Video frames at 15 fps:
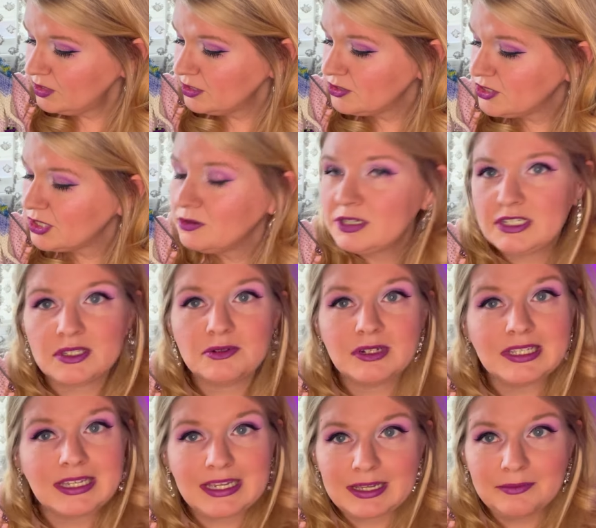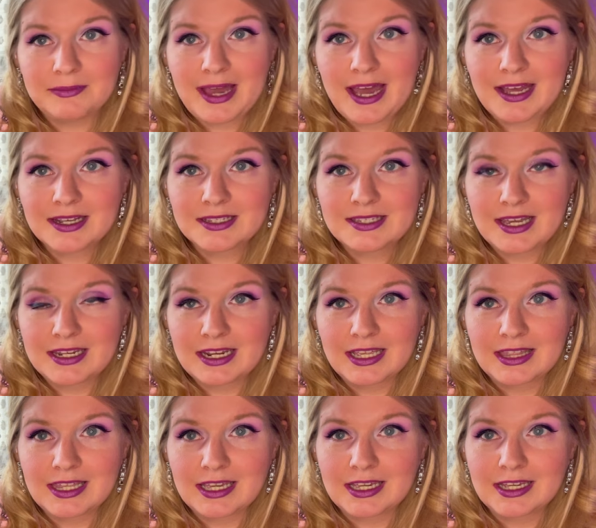So it doesn't really impact
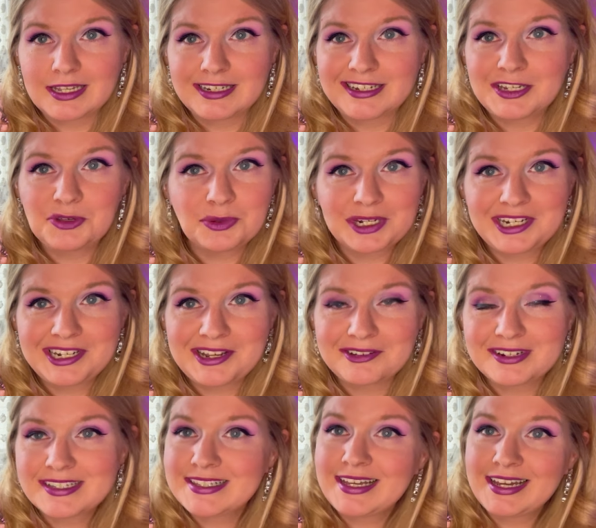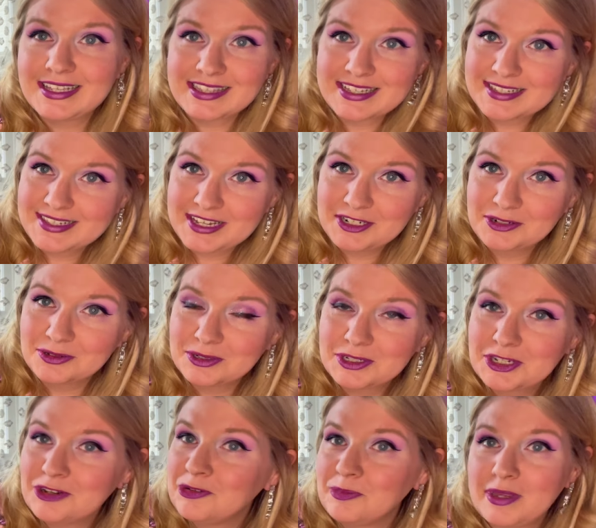anything, and you wouldn't notice it unless I told
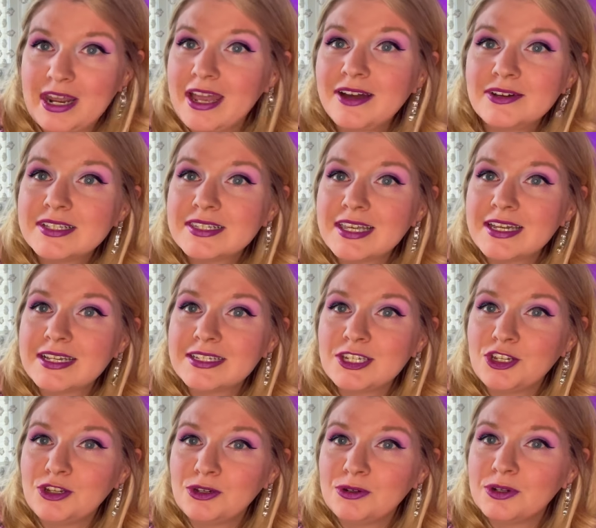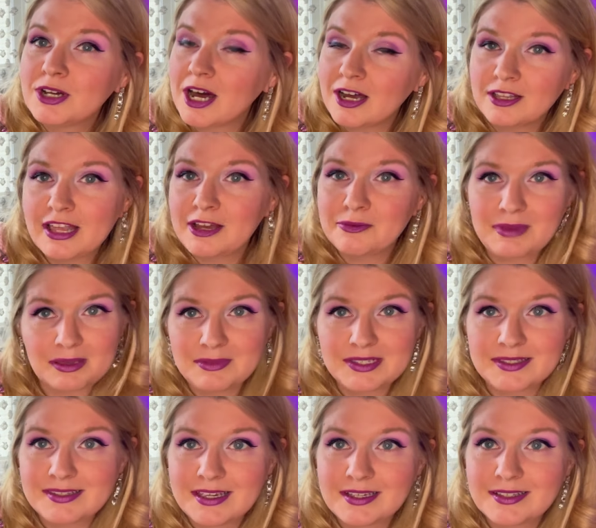you. But I always like to call out my
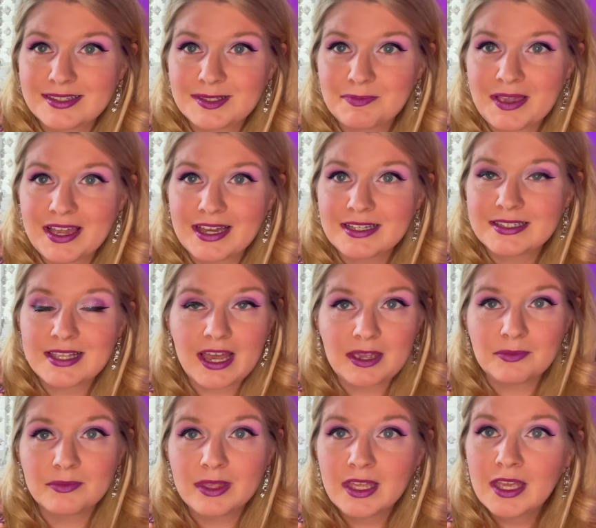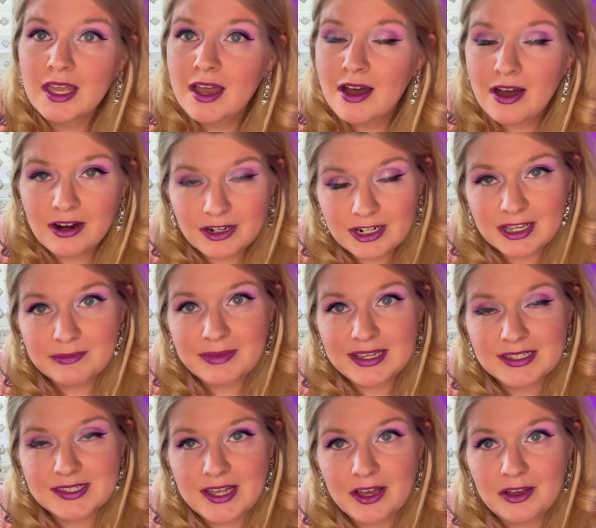mistakes because I'm hard on
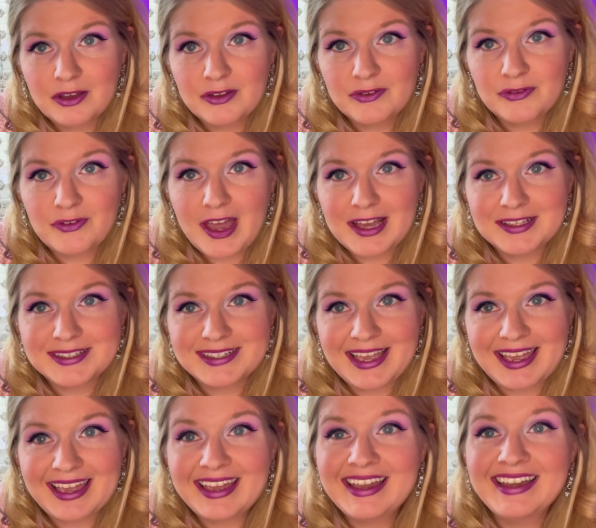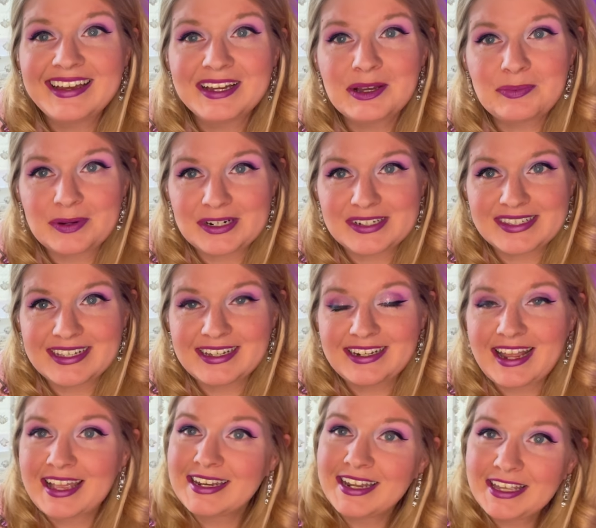myself as a person,
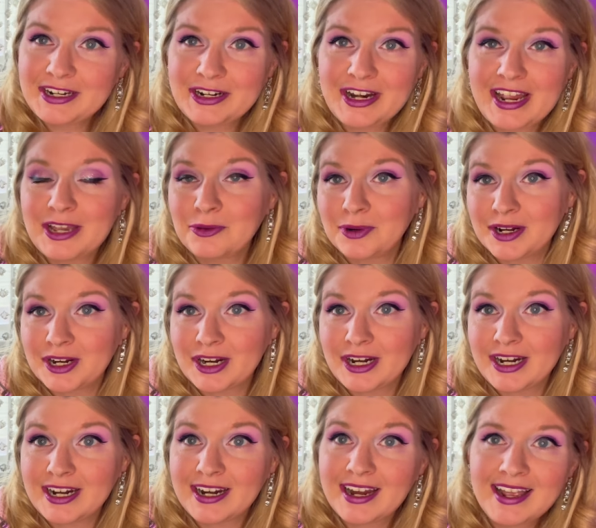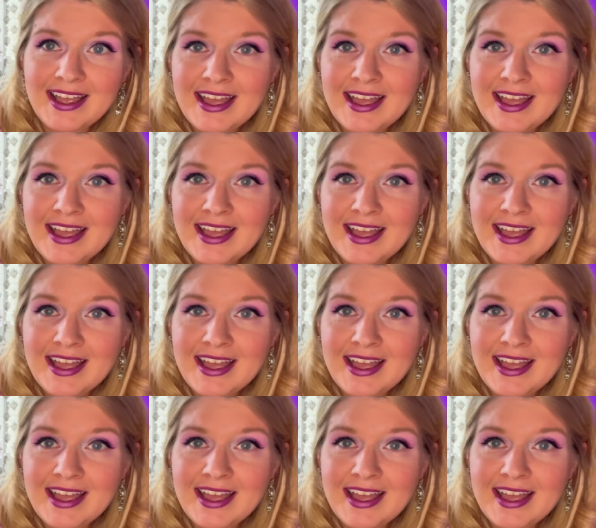a knitter, a worker,